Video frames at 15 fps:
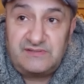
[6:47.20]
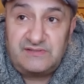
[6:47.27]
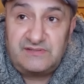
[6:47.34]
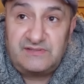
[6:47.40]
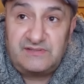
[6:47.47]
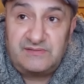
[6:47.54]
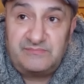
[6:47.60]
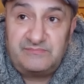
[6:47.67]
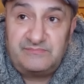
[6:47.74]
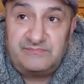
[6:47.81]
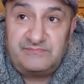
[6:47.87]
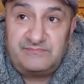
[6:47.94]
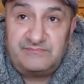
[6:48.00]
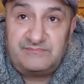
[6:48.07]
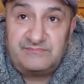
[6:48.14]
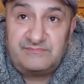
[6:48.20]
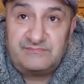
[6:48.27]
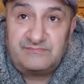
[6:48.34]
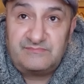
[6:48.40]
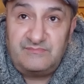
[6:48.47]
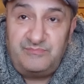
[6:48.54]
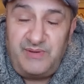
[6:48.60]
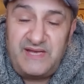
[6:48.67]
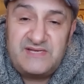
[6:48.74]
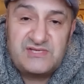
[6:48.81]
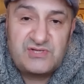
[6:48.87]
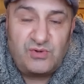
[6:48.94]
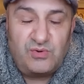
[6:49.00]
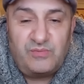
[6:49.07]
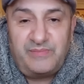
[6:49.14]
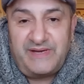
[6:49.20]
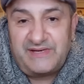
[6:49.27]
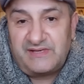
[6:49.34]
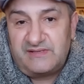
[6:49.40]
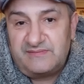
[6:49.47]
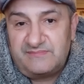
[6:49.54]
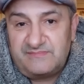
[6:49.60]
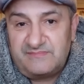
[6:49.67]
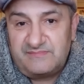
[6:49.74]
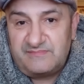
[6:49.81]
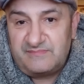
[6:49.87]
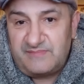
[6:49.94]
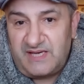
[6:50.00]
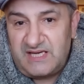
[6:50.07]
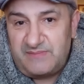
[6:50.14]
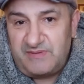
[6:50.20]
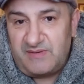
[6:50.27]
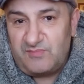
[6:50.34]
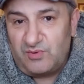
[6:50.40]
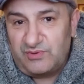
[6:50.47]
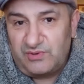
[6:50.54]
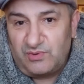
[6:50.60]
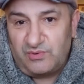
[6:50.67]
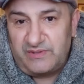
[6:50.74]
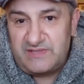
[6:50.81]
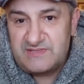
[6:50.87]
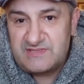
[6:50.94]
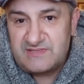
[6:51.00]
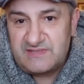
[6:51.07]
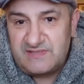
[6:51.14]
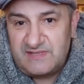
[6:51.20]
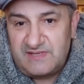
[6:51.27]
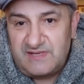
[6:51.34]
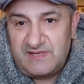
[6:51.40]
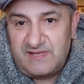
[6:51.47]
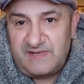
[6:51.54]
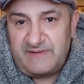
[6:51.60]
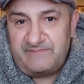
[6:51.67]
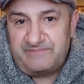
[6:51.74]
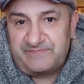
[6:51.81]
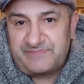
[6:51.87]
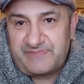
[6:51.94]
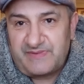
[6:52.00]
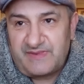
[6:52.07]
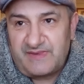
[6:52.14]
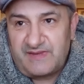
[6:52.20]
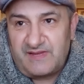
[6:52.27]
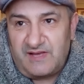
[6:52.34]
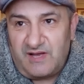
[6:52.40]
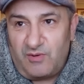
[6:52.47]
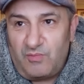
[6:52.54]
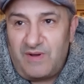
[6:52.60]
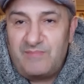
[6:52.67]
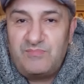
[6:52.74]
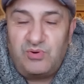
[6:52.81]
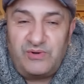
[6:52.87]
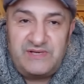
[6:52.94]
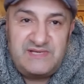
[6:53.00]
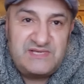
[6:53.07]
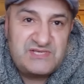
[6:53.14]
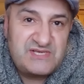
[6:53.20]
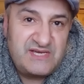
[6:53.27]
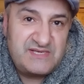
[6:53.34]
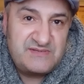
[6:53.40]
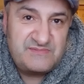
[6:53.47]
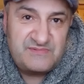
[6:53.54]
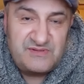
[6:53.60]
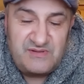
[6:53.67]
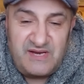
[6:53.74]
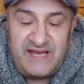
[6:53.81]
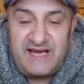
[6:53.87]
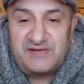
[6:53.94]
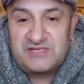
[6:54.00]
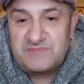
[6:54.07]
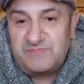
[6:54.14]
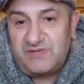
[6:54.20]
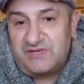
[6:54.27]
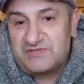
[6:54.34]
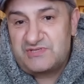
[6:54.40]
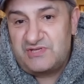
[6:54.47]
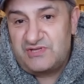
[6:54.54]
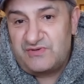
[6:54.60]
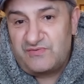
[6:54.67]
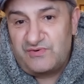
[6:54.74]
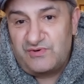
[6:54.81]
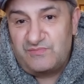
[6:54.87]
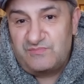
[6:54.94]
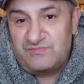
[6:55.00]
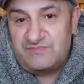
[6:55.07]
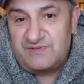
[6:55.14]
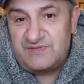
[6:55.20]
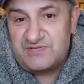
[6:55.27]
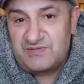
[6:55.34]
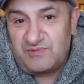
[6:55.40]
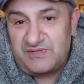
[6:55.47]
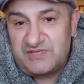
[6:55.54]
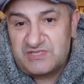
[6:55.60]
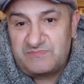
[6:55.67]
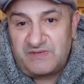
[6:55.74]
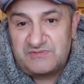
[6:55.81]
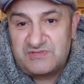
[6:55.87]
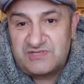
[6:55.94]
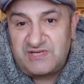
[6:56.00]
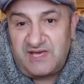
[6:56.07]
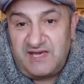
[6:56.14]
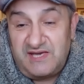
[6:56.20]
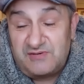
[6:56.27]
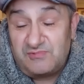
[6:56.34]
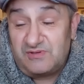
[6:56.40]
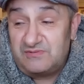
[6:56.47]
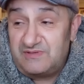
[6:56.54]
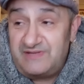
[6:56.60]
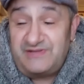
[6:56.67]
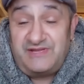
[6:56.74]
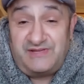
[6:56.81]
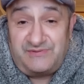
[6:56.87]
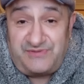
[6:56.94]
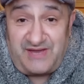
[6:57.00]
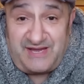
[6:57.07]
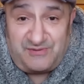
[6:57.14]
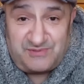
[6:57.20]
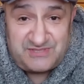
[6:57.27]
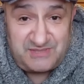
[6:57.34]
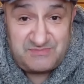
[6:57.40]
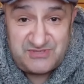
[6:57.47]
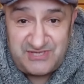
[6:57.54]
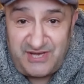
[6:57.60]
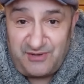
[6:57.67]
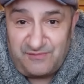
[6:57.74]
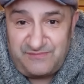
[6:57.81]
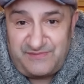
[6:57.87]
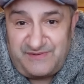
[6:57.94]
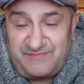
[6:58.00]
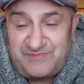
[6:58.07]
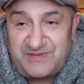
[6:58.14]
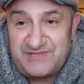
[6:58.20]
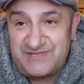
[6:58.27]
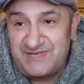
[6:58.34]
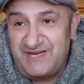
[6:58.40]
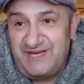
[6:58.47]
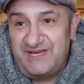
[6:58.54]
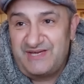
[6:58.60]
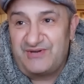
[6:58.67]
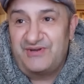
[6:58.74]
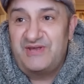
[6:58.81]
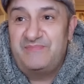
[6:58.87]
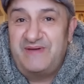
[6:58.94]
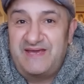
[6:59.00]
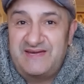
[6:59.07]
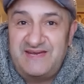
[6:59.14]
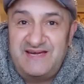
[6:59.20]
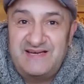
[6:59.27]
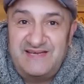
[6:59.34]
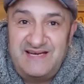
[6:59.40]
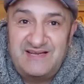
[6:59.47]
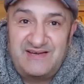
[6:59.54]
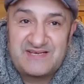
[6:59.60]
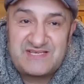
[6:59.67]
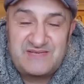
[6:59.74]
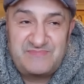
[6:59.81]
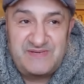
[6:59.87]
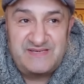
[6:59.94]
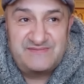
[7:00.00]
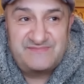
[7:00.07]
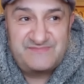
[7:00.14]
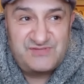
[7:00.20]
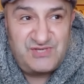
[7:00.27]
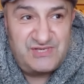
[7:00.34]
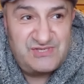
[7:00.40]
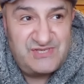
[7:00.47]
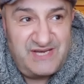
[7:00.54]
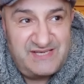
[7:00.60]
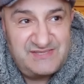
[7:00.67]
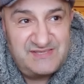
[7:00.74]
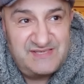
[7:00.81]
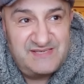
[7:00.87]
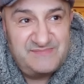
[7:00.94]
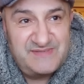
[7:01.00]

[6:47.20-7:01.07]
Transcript: Ben talked better, made a bit more noise. At one point, he said the loudest person in the room is the one that's most scared. Well, that was himself, because Conor Benn, he likes a bit of chit-chat, doesn't he?